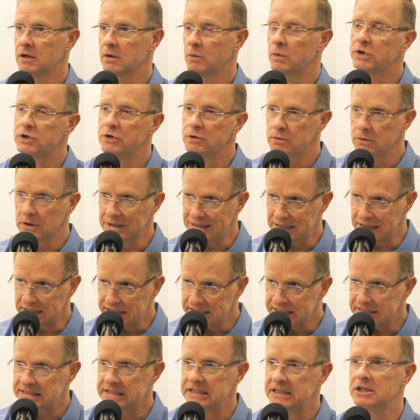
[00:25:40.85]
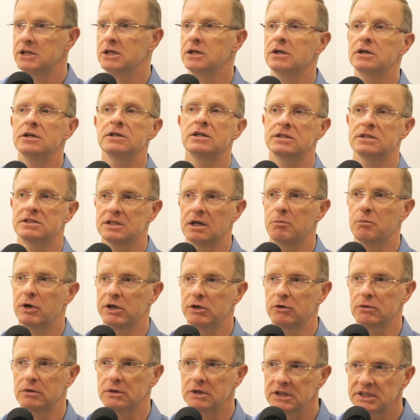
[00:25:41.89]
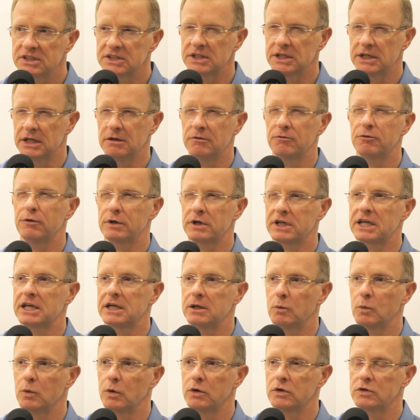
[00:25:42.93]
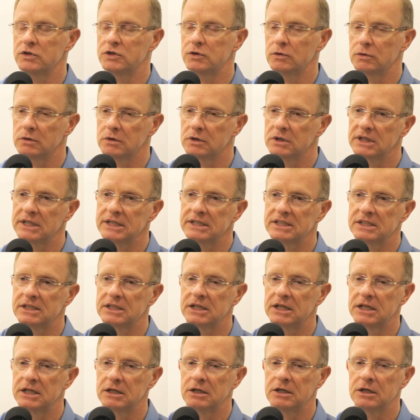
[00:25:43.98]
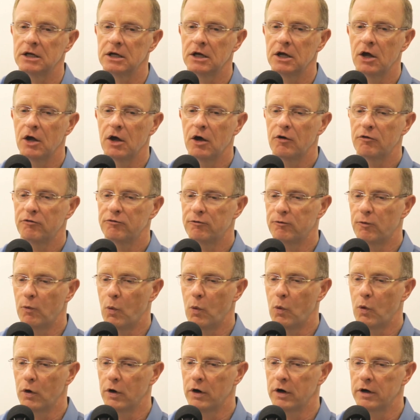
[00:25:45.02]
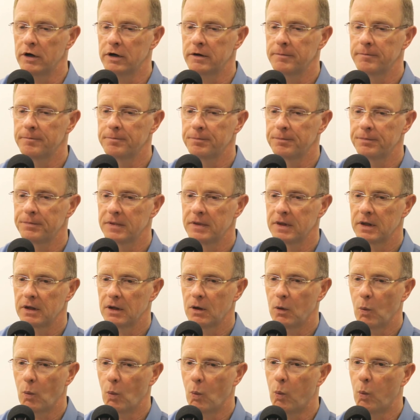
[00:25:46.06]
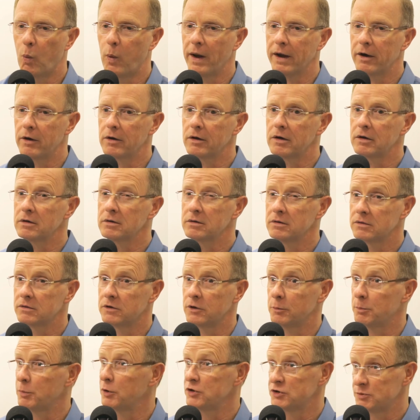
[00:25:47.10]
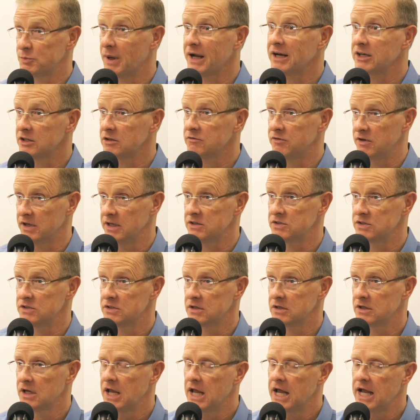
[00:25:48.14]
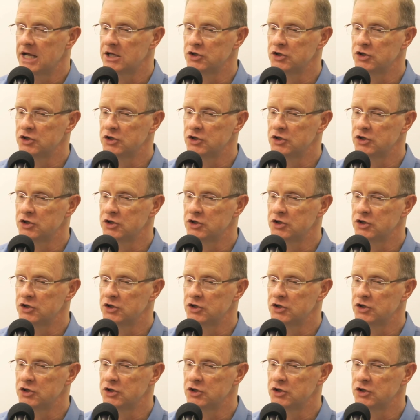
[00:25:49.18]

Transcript: When you listen to somebody, you're listening for keywords, you're listening for where their perspective is. Mm-hmm.